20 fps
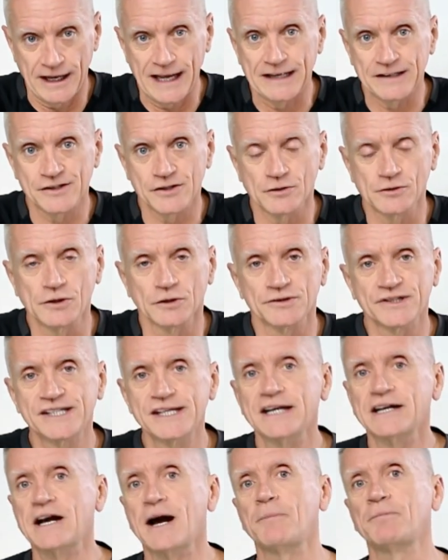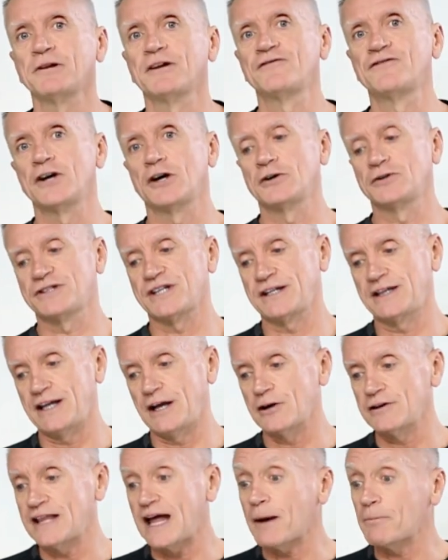And so you'll see a couple of those in
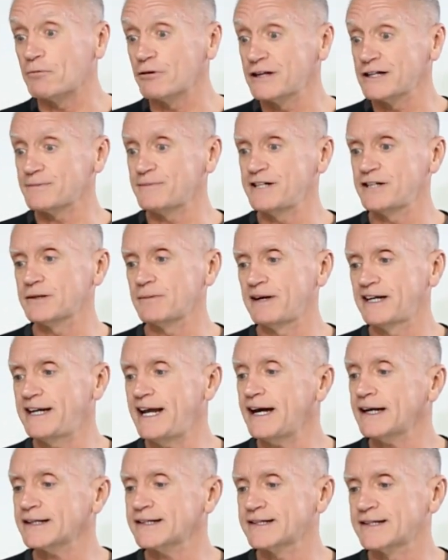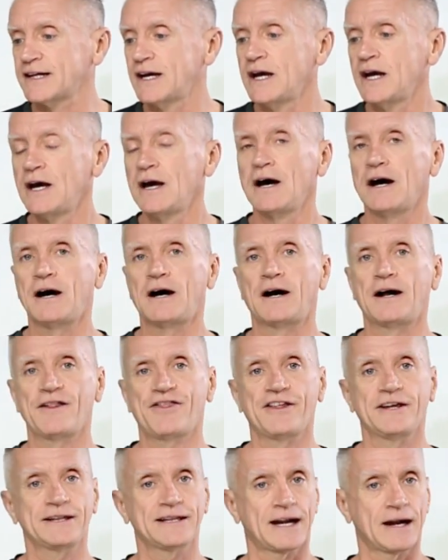there. And that brings me to my next uh,
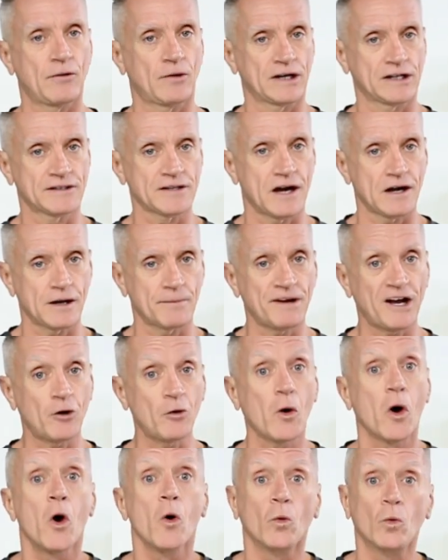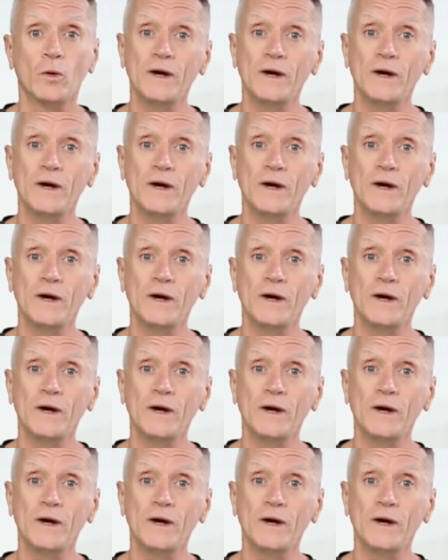thing that I want to talk about.